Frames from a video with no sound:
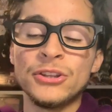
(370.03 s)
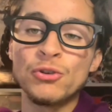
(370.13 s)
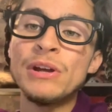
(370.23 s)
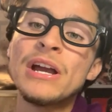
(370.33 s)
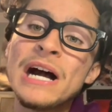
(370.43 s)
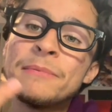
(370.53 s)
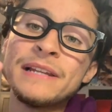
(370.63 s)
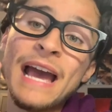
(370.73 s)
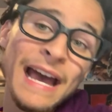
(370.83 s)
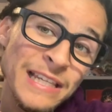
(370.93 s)
The Green
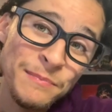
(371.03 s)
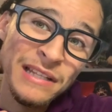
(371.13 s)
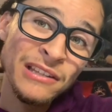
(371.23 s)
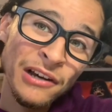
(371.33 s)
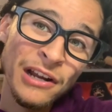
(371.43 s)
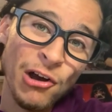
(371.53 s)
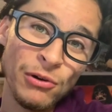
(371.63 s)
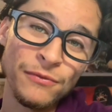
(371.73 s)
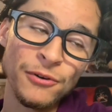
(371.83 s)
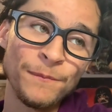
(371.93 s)
Goblin has been done,
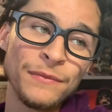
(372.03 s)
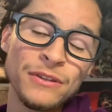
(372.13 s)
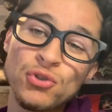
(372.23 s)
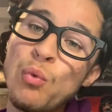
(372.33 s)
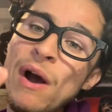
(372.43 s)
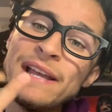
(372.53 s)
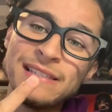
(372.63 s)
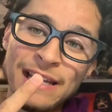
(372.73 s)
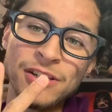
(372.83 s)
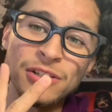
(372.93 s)
however,
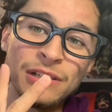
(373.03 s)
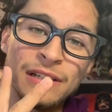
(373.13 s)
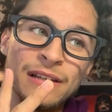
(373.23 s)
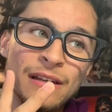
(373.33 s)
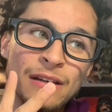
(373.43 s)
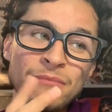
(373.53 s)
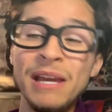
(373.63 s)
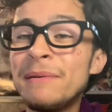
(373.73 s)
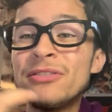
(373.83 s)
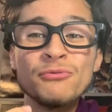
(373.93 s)
twice actually.
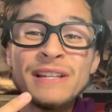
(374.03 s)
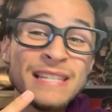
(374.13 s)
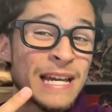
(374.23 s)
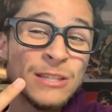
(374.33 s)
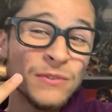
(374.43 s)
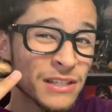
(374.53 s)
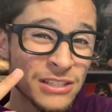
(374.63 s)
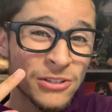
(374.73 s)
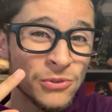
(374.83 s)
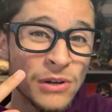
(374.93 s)
Maybe 3 times if you
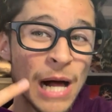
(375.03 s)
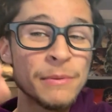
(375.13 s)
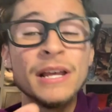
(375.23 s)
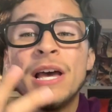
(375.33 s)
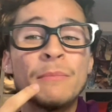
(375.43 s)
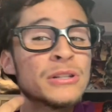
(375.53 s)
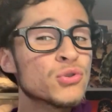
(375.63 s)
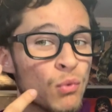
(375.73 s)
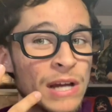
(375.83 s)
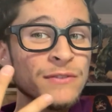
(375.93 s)
consider New Goblin, but
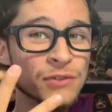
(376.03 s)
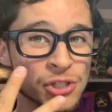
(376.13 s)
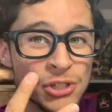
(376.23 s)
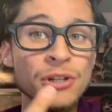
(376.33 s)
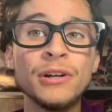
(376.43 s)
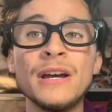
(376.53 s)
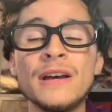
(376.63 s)
twice for sure.